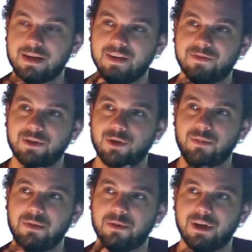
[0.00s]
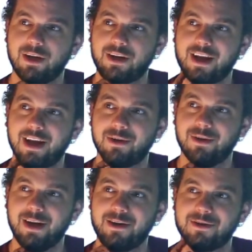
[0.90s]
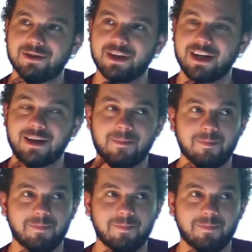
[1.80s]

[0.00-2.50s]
have told people how to handle errors yet.